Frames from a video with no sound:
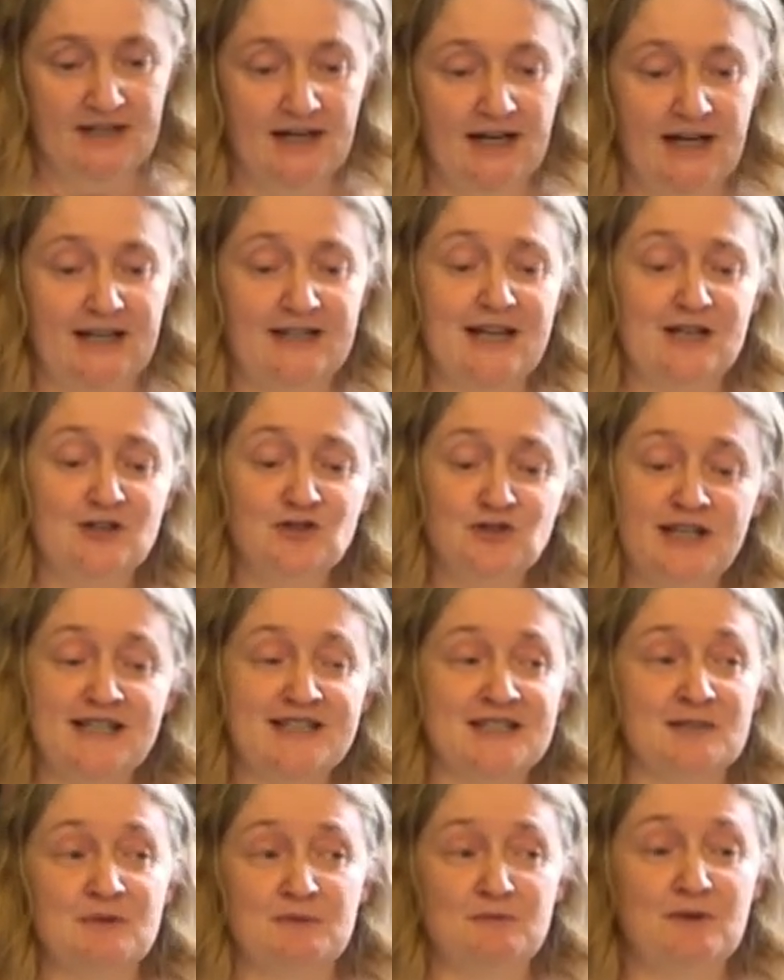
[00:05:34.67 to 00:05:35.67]
And
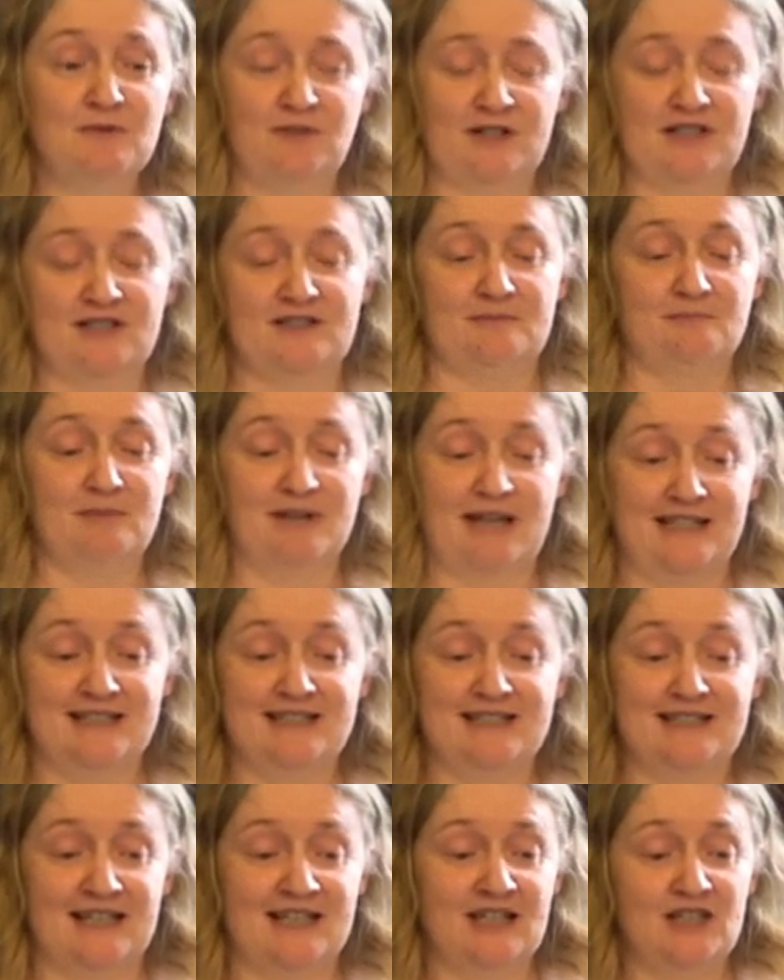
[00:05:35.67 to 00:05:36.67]
interestingly, when we first began
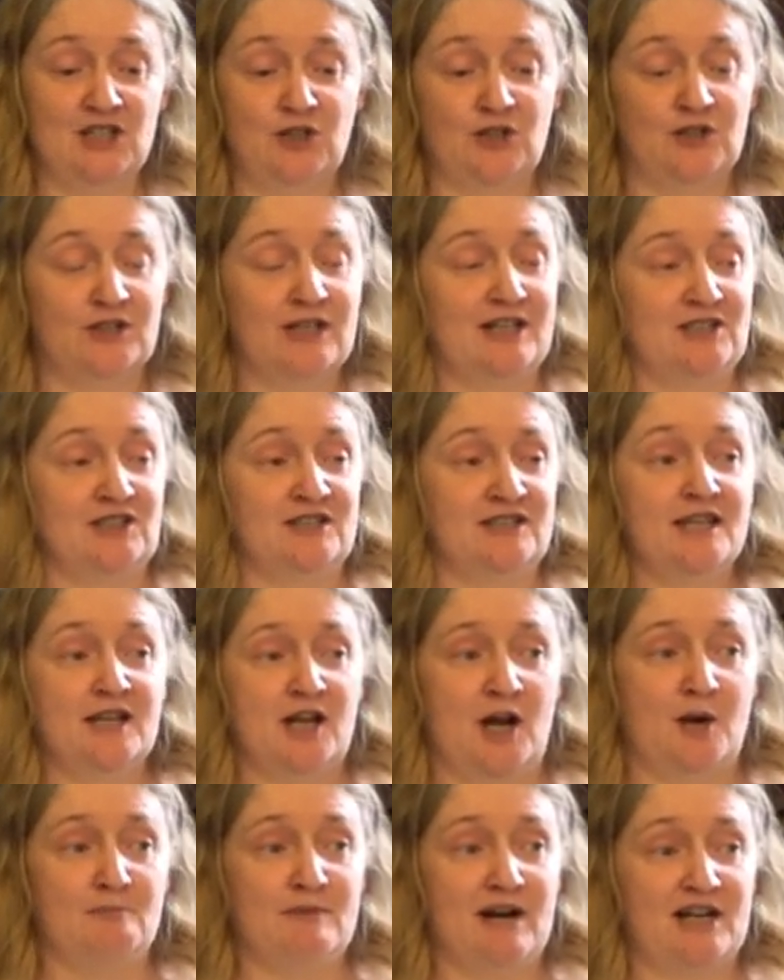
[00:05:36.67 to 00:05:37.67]
to dig it, you couldn't actually see the
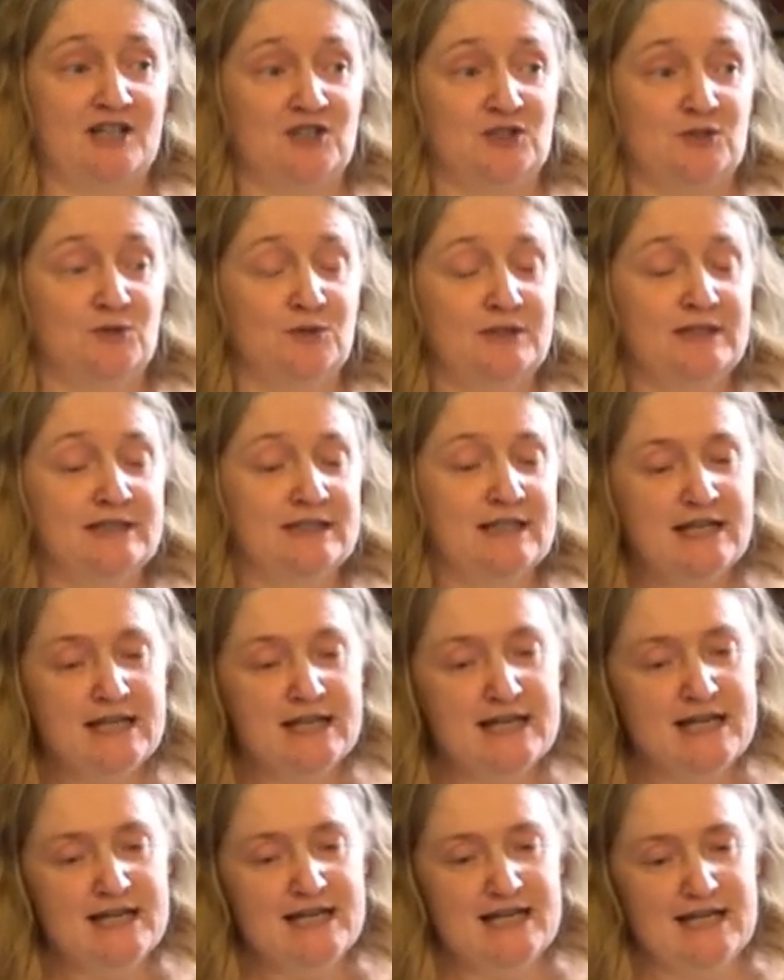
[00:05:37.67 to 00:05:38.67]
cut marked stones
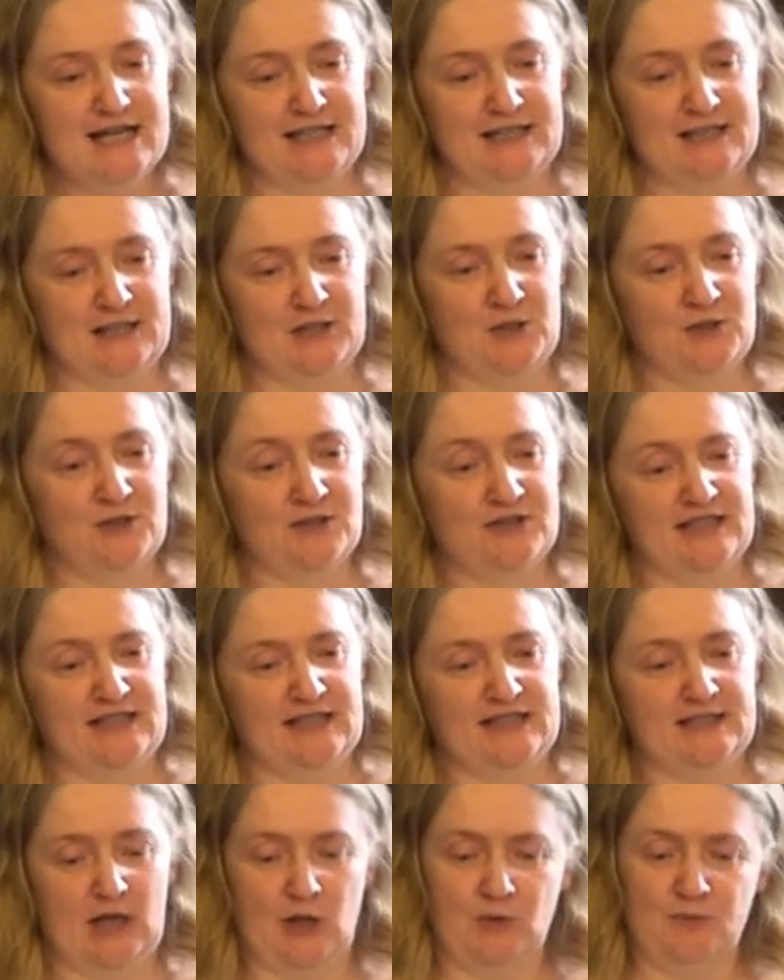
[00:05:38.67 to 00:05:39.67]
until the
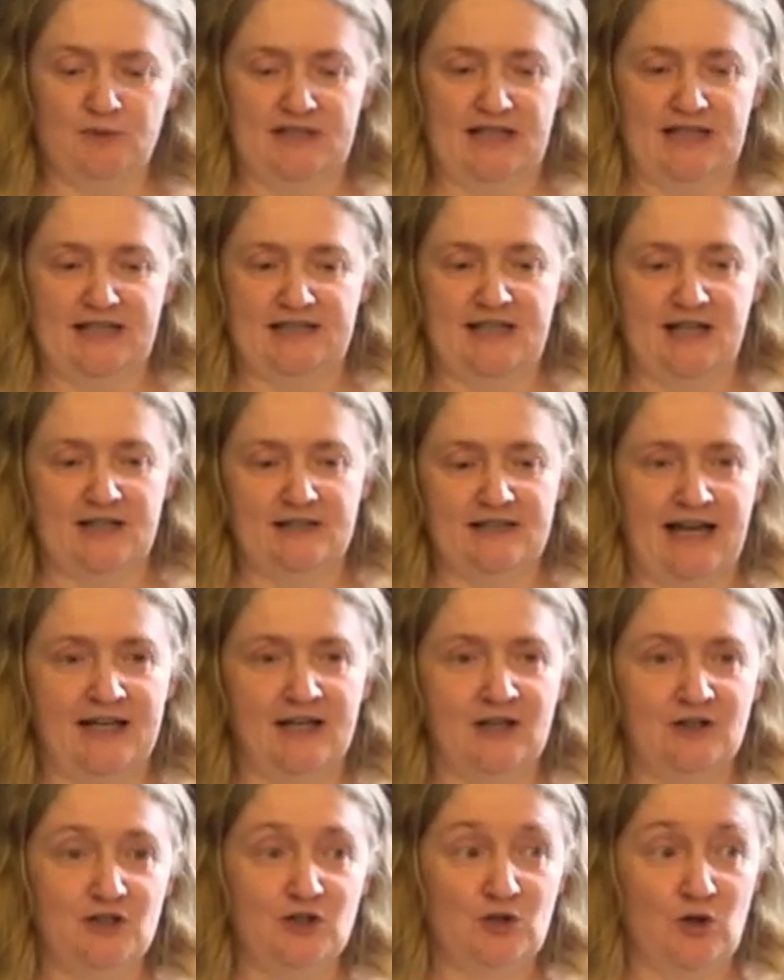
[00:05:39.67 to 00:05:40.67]
sun was at a certain
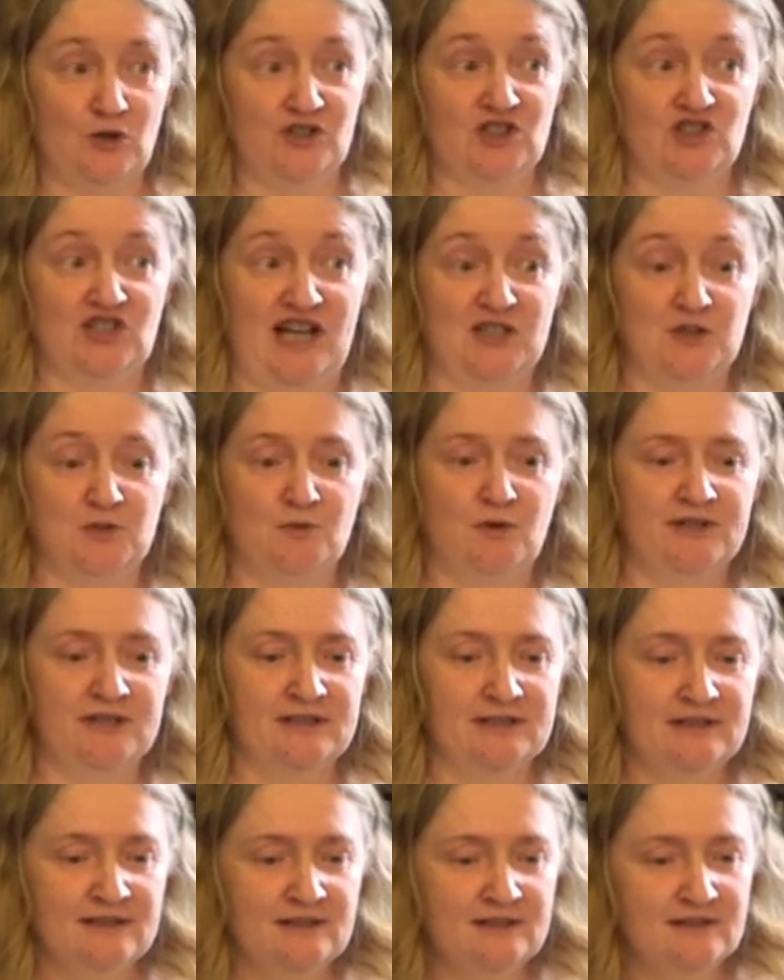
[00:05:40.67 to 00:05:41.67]
angle and you got the shadow on
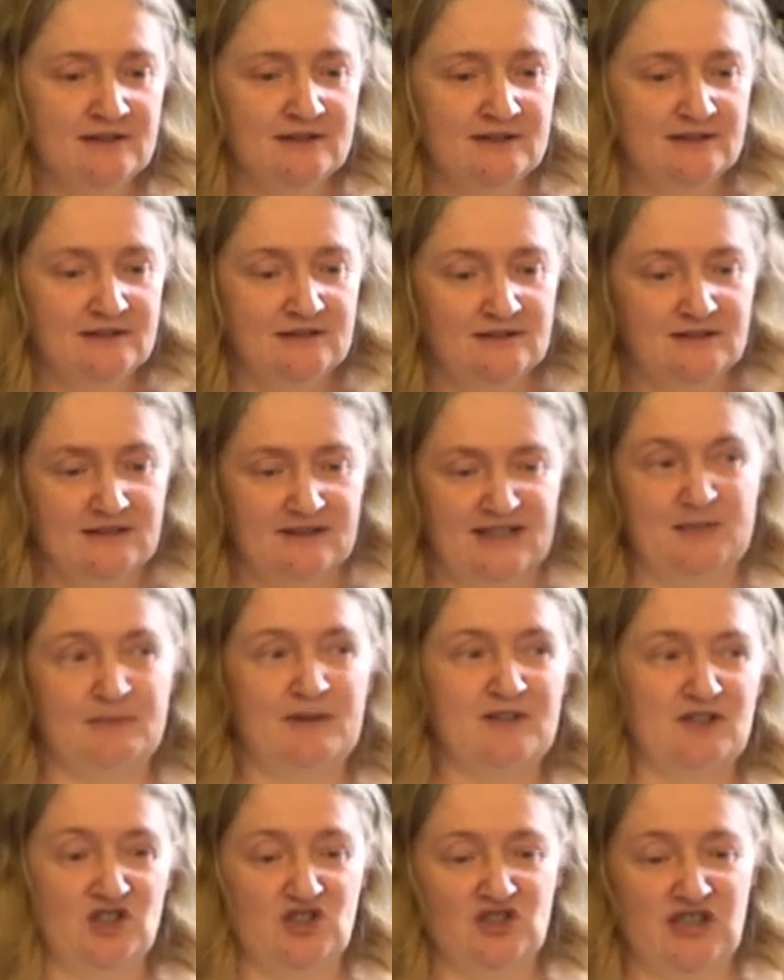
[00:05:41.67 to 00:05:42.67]
it. That's
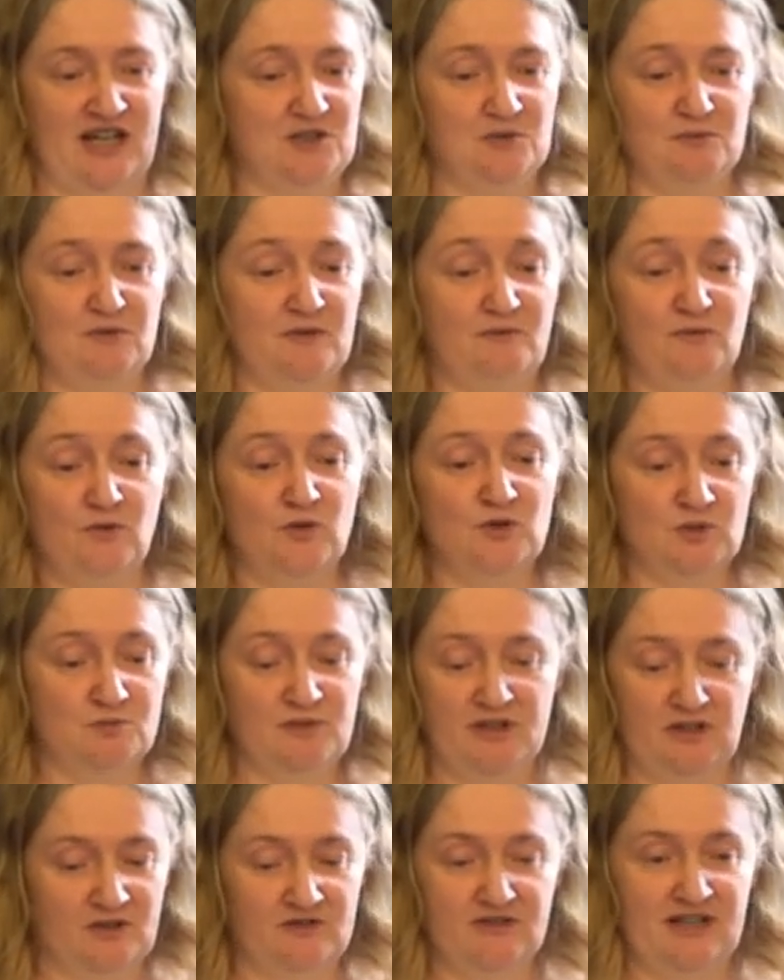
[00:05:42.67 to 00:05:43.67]
why there's shadow in the photo.
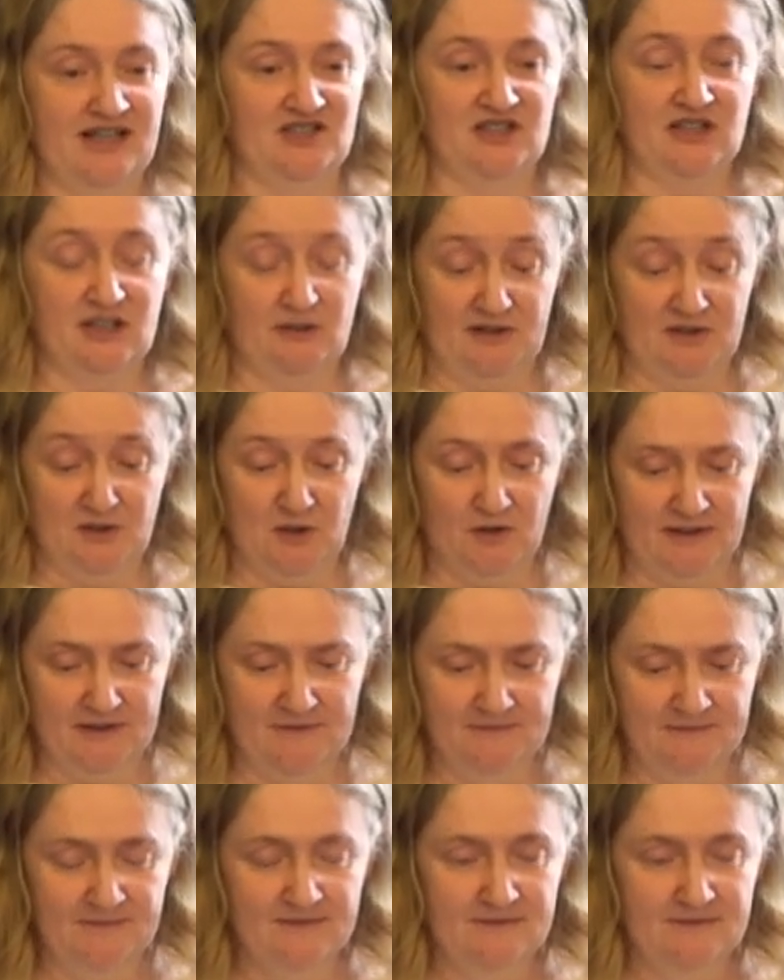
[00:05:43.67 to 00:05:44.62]
We couldn't actually get rid of it.